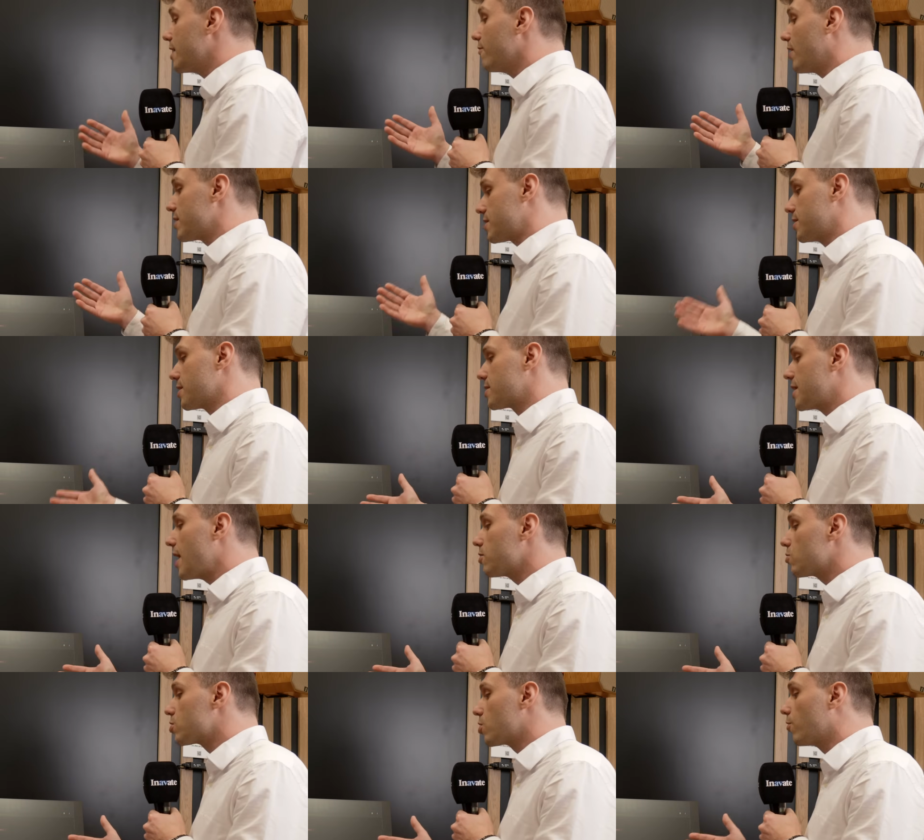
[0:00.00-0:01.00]
give us the
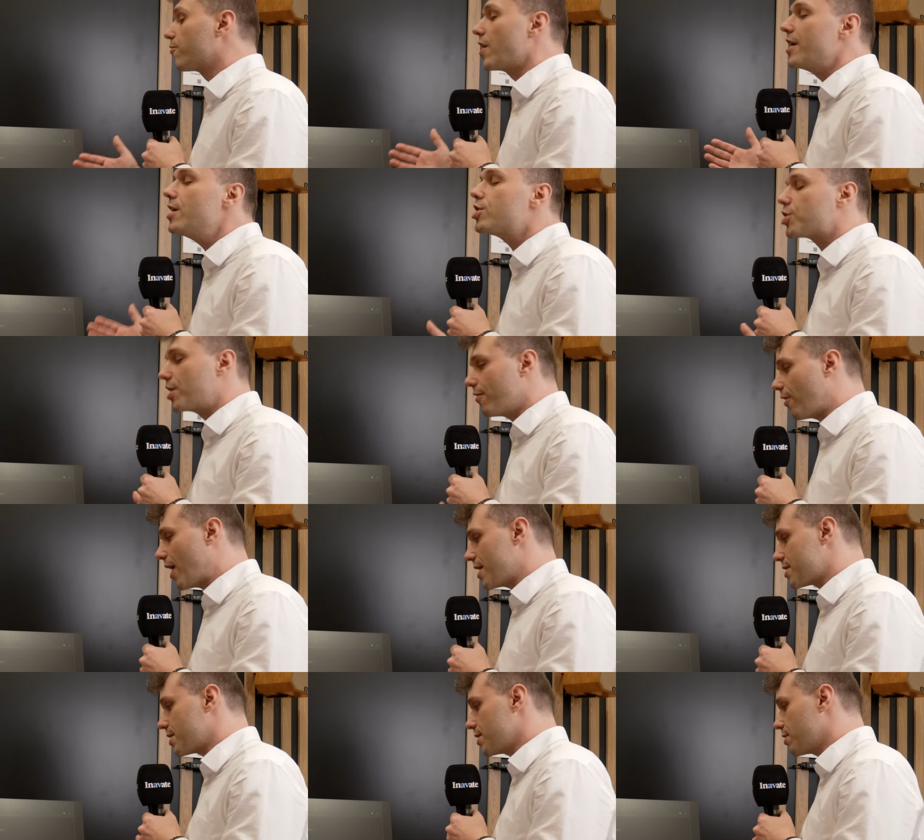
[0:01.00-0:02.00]
status of each
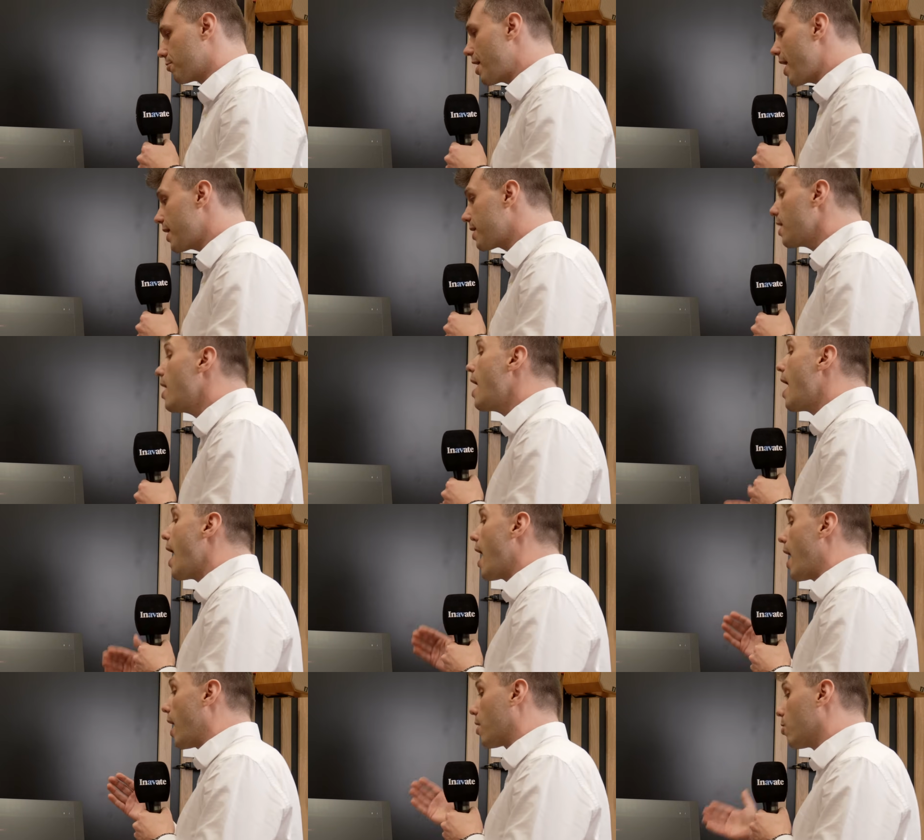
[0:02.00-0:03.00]
device in the rack
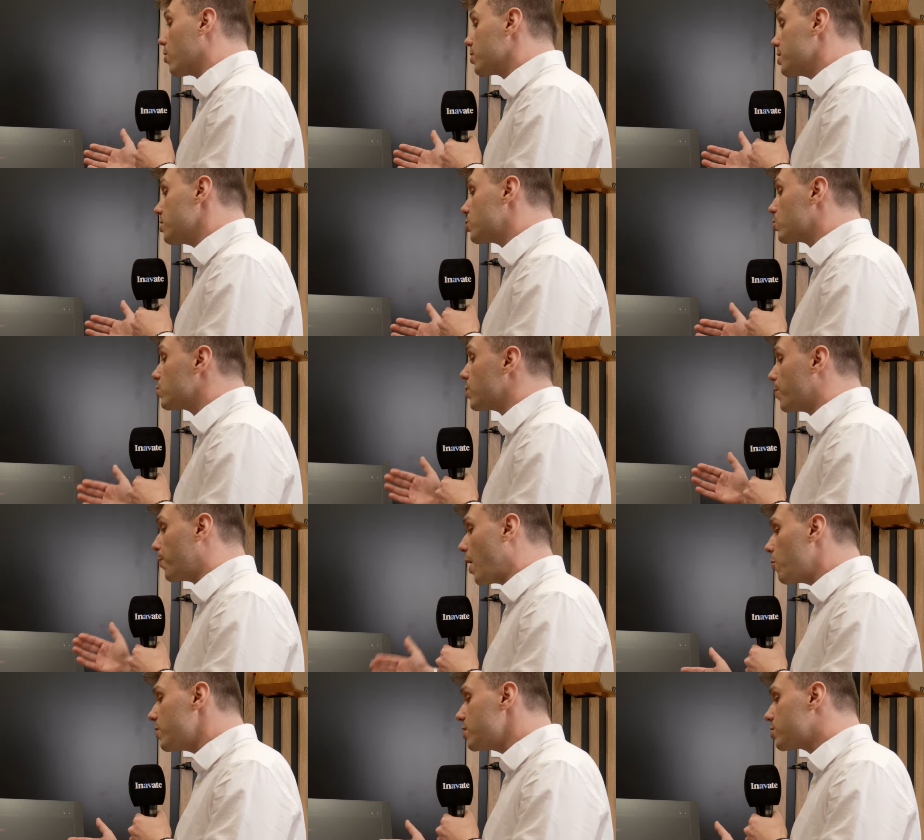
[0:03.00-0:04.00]
according to the
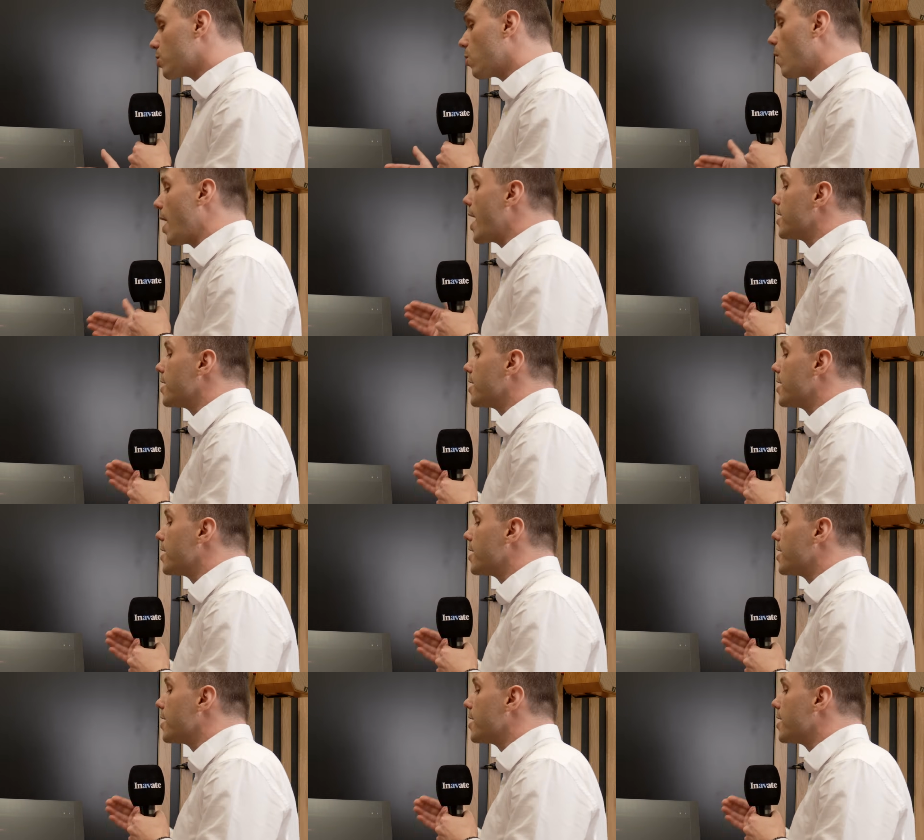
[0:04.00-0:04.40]
power draw